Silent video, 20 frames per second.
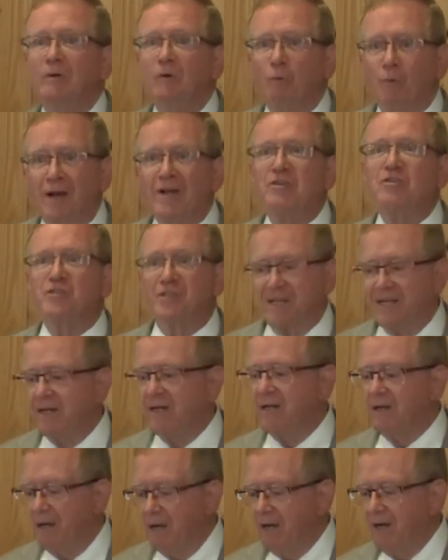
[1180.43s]
we see
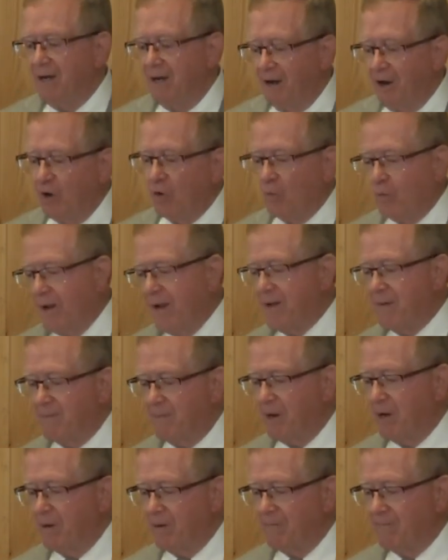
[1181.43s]
a
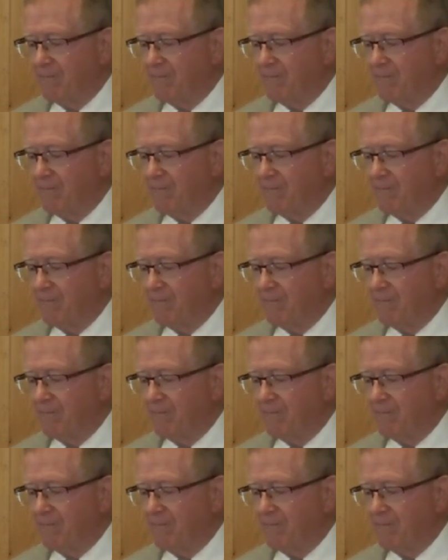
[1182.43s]
rainbow,